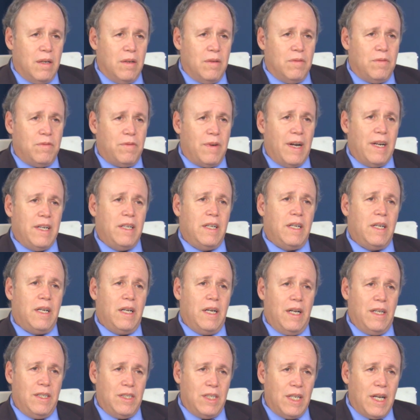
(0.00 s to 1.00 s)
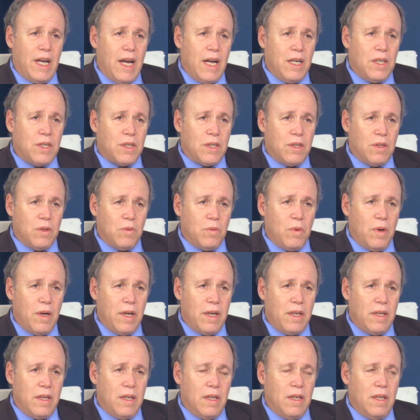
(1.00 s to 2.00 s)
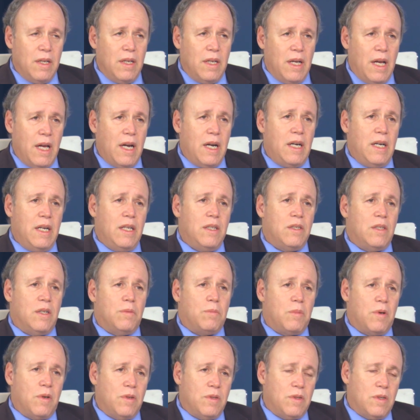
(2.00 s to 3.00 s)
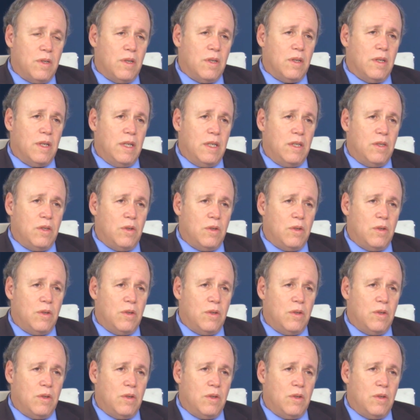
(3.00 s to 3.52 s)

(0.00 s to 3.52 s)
finding an educational way and an interpersonal,